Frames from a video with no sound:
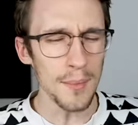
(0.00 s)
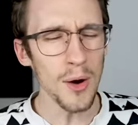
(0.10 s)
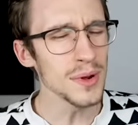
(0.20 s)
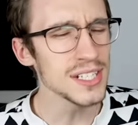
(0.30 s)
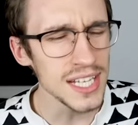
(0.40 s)
I'm
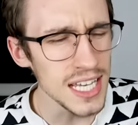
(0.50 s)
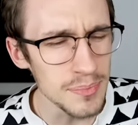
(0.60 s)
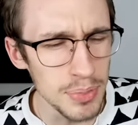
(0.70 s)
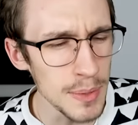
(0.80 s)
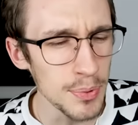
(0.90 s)
always
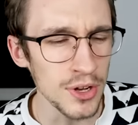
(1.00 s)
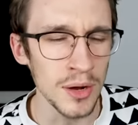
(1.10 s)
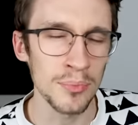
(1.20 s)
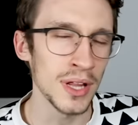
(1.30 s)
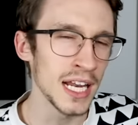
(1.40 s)
seeing people
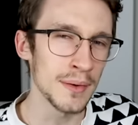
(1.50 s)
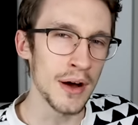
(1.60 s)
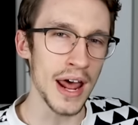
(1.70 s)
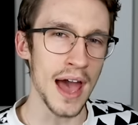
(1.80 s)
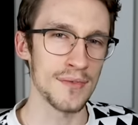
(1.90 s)
complain
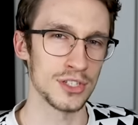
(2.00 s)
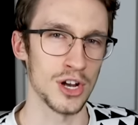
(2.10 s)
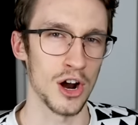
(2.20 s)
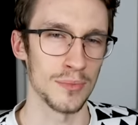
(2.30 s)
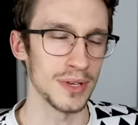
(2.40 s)
about
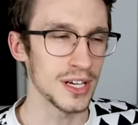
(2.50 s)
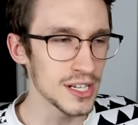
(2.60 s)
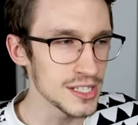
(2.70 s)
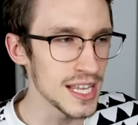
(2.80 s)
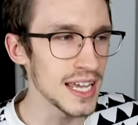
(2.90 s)
Avatar
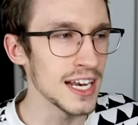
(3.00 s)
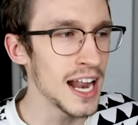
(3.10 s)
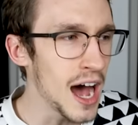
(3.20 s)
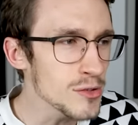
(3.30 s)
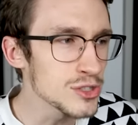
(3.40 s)
because they
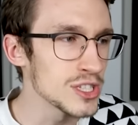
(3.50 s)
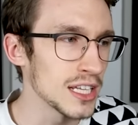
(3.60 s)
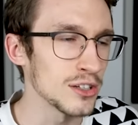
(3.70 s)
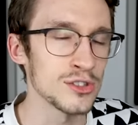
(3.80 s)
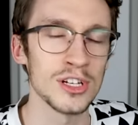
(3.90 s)
announced
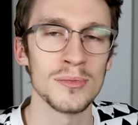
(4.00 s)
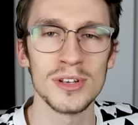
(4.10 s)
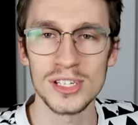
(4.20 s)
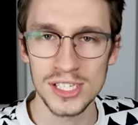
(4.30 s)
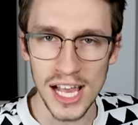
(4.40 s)
that there's going to
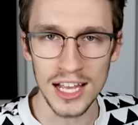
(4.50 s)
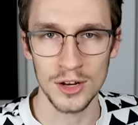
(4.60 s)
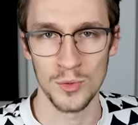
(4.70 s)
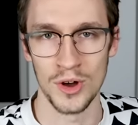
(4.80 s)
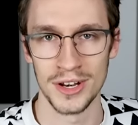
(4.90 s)
be a
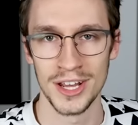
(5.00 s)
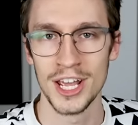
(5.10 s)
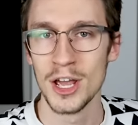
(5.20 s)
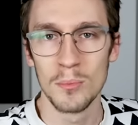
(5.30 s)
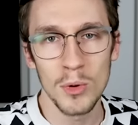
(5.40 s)
second one,
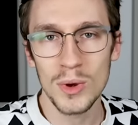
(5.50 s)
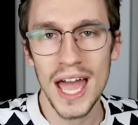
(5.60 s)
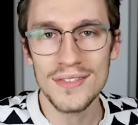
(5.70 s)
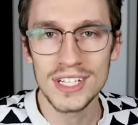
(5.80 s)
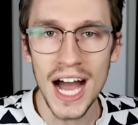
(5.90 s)
but
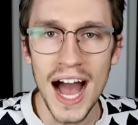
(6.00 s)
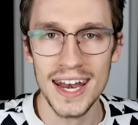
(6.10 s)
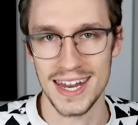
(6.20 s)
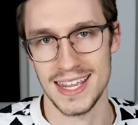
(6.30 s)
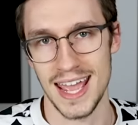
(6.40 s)
we haven't
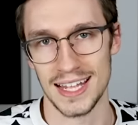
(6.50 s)
gotten it